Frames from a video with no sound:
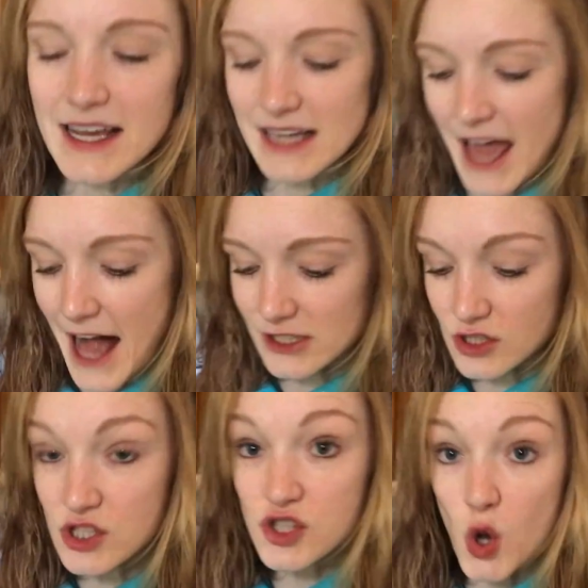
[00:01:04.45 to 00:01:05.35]
and I
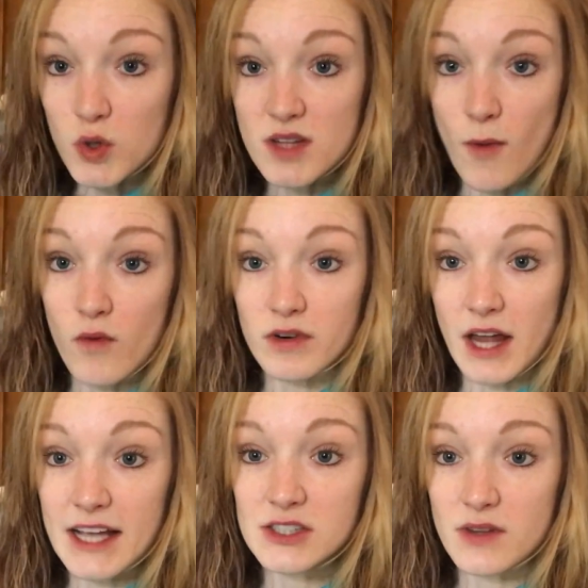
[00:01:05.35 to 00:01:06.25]
actually soaked them
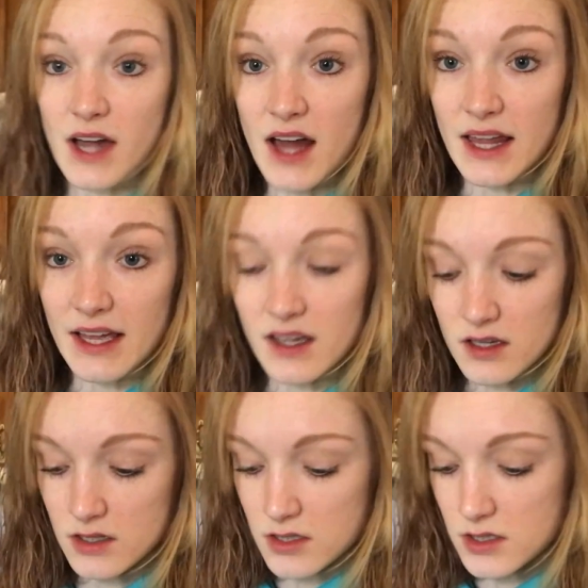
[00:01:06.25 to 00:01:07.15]
overnight so they got like